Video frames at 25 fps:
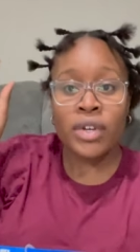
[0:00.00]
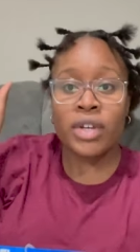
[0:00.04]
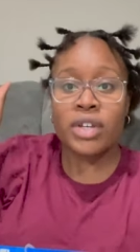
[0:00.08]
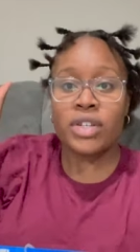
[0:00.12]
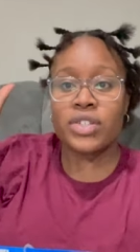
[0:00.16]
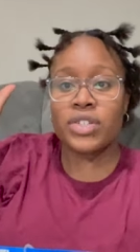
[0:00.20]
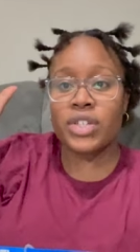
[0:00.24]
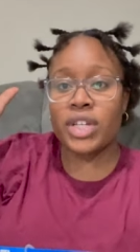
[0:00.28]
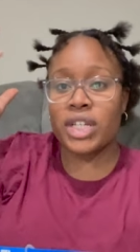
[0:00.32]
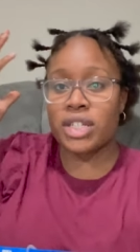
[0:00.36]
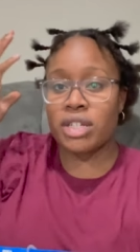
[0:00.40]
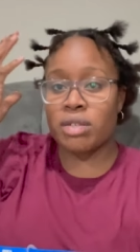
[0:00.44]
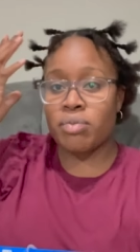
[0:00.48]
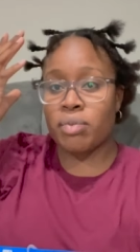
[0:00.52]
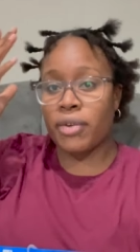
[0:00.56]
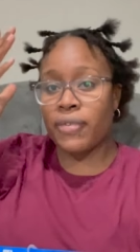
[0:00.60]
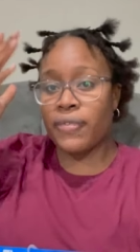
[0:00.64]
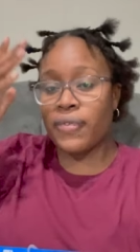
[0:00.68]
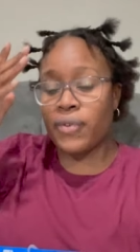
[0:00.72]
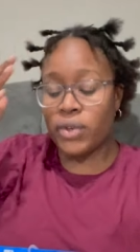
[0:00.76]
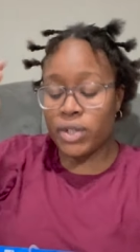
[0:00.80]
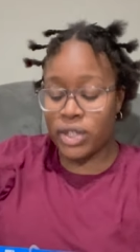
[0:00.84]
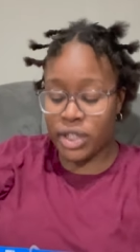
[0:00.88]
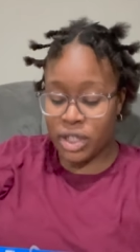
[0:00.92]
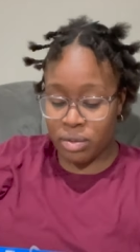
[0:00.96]
So that's gonna be
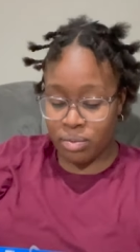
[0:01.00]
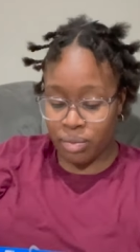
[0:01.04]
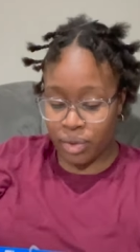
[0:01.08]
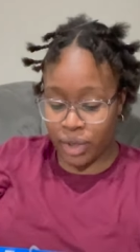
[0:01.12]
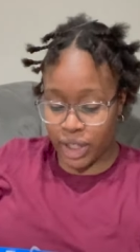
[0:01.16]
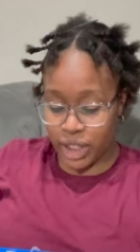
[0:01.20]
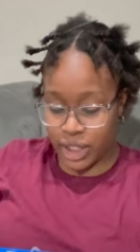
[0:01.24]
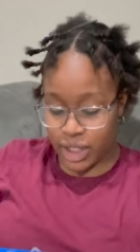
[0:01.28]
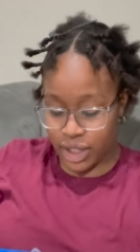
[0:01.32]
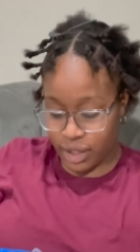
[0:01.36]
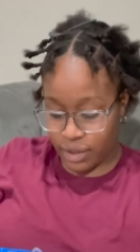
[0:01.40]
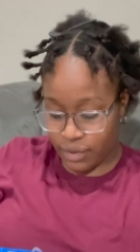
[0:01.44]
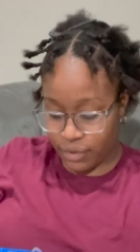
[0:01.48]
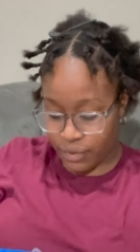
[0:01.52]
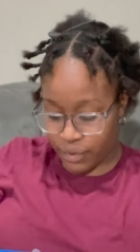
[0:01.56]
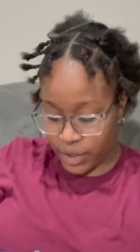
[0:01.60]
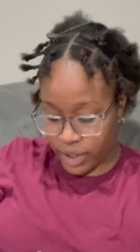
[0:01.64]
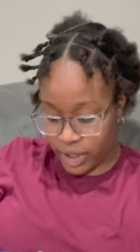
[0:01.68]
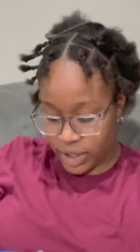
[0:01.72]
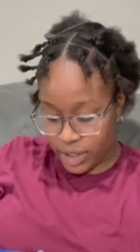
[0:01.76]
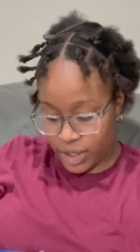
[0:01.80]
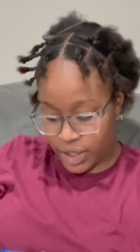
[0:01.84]
14 braids in the front.